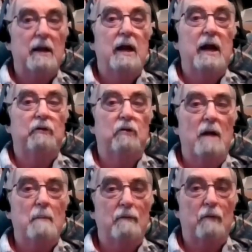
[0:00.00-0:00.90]
And so I
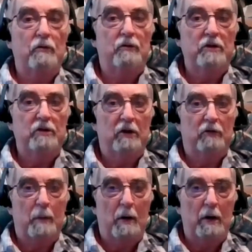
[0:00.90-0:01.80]
had my first teaching
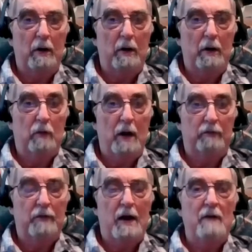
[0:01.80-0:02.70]
experience when I was five.